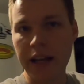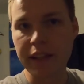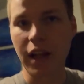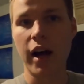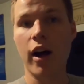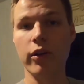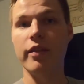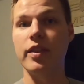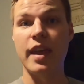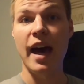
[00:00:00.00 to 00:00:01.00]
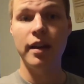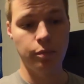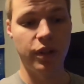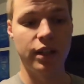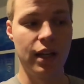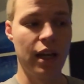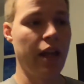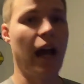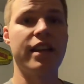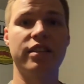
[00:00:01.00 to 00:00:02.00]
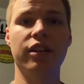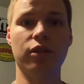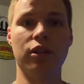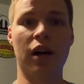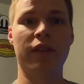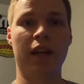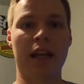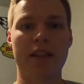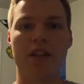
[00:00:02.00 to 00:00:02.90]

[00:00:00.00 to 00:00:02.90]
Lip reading: I'll give it that, but I still love it.